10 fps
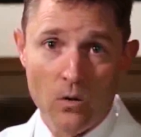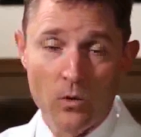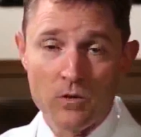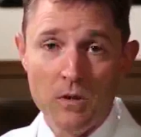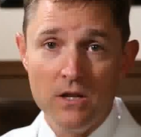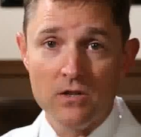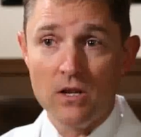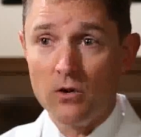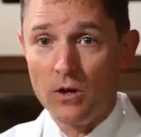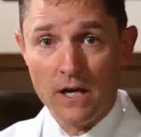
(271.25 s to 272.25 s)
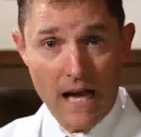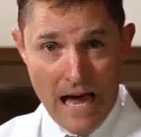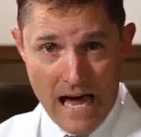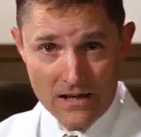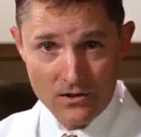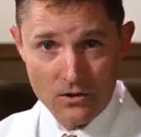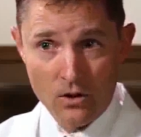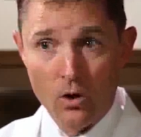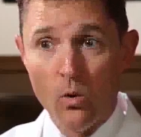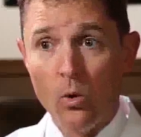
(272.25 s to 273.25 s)
which means either a cast
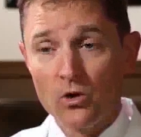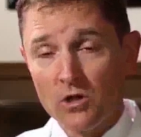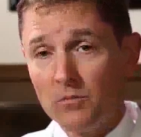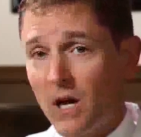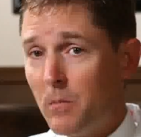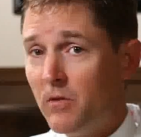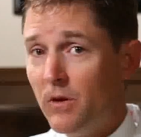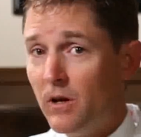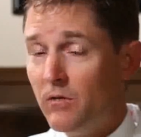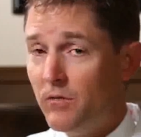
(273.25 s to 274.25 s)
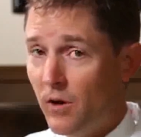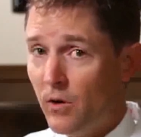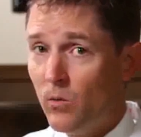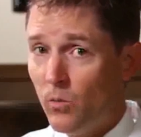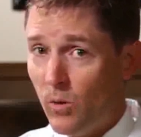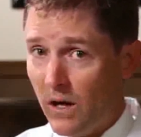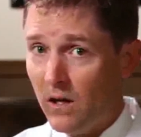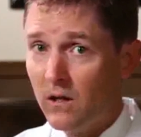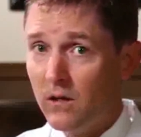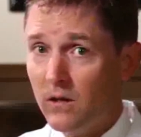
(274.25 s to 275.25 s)
or some type of a very
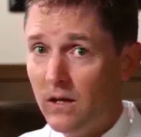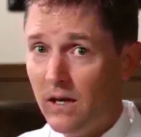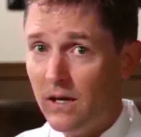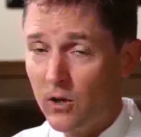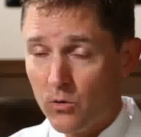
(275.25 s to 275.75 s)
well uh,